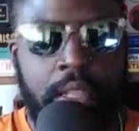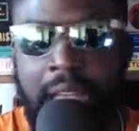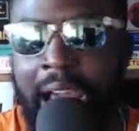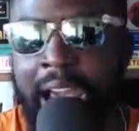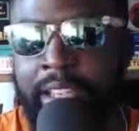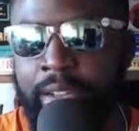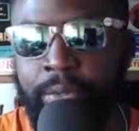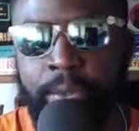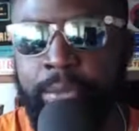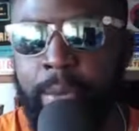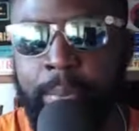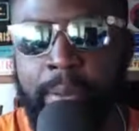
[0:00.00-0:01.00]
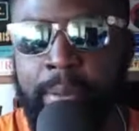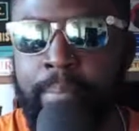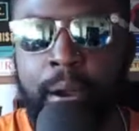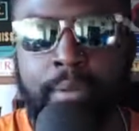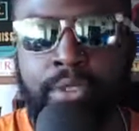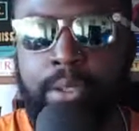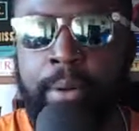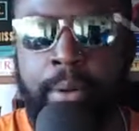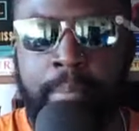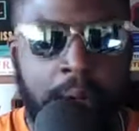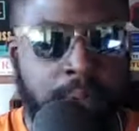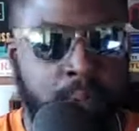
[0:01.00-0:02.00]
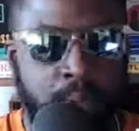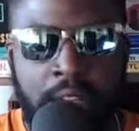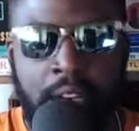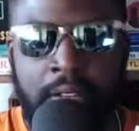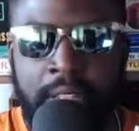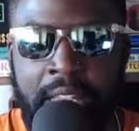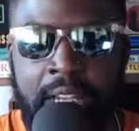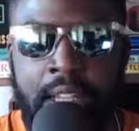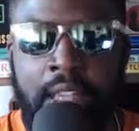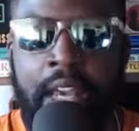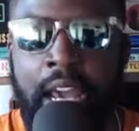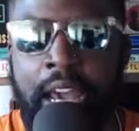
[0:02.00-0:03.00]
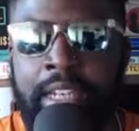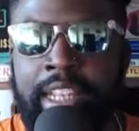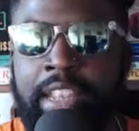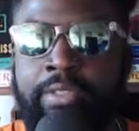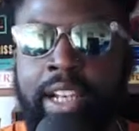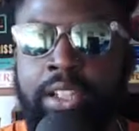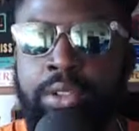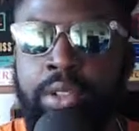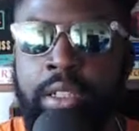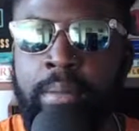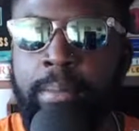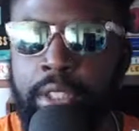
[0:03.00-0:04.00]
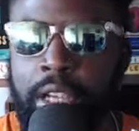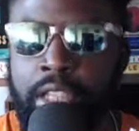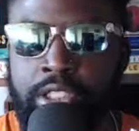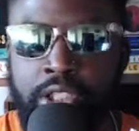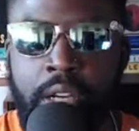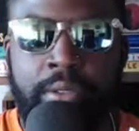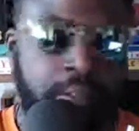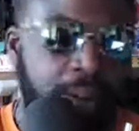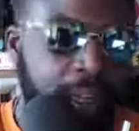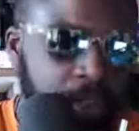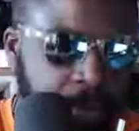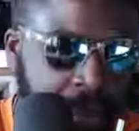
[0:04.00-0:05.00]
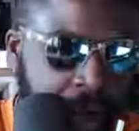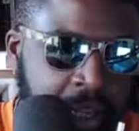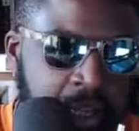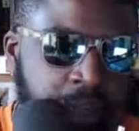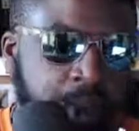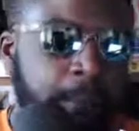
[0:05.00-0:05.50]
I for flipping months upon months, which kind of again uh, devalued the model itself, devalued the brand.